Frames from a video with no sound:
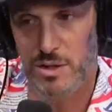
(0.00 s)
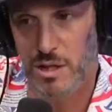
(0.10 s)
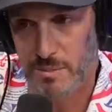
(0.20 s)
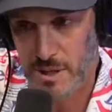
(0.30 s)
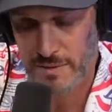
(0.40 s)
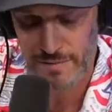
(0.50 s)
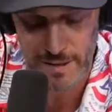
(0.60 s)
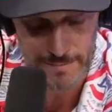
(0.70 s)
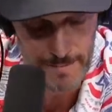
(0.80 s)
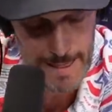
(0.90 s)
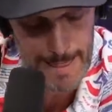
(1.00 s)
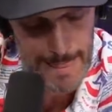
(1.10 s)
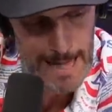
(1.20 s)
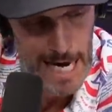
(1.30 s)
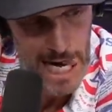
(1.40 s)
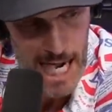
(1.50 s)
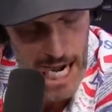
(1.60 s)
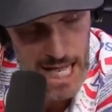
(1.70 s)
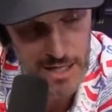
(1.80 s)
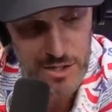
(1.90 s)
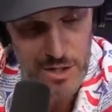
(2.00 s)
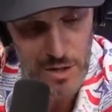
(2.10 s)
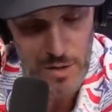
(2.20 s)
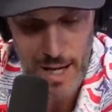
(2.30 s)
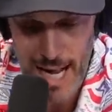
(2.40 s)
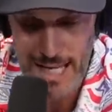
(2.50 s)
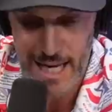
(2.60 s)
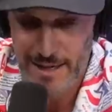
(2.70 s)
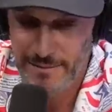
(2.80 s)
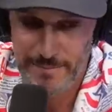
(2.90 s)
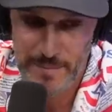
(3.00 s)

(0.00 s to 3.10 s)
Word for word: the chips in, right? Yep. And so I get it